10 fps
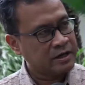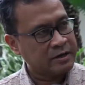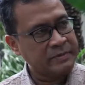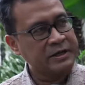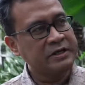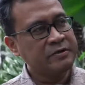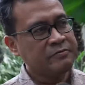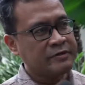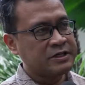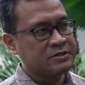medium
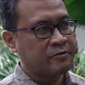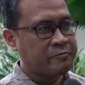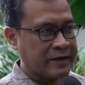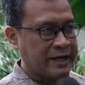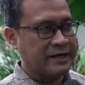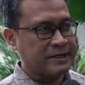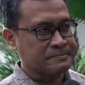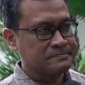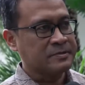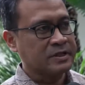phase of planning.
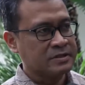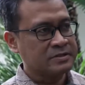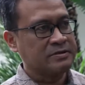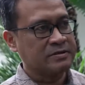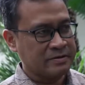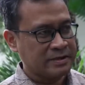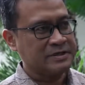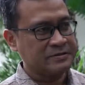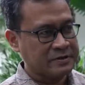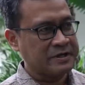So this
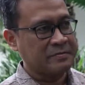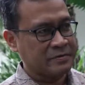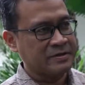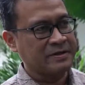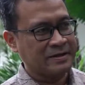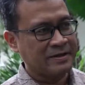is very important.